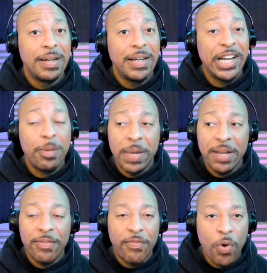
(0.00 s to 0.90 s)
It could be
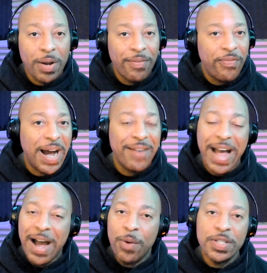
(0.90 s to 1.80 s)
4 to 5
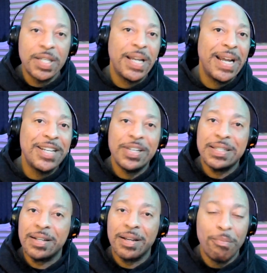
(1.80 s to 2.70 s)
hours a day just
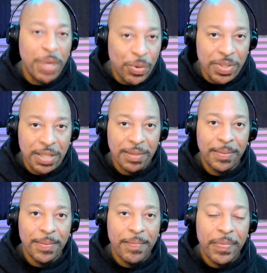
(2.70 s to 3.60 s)
to commute.
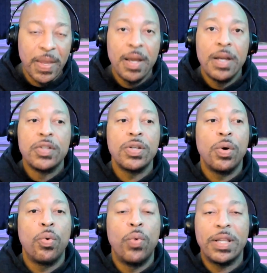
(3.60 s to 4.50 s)
So
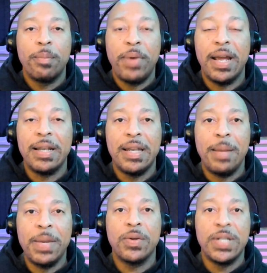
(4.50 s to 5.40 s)
what the
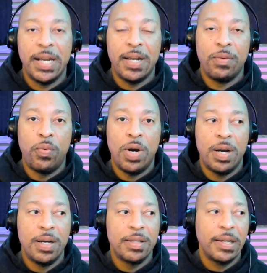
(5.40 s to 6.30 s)
pandemic did
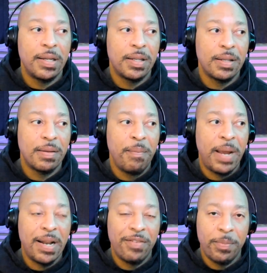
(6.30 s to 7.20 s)
was
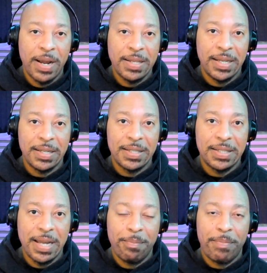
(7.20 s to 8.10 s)
made everybody take a
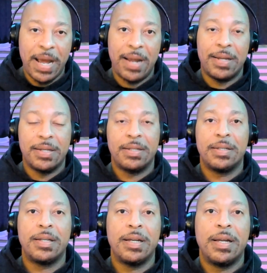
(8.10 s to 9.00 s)
step back
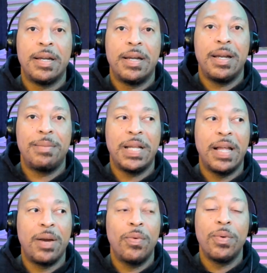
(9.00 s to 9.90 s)
and be
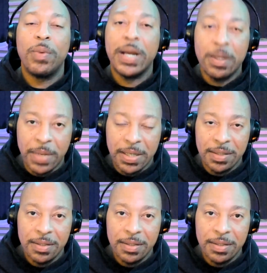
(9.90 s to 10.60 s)
like, well, wait a minute.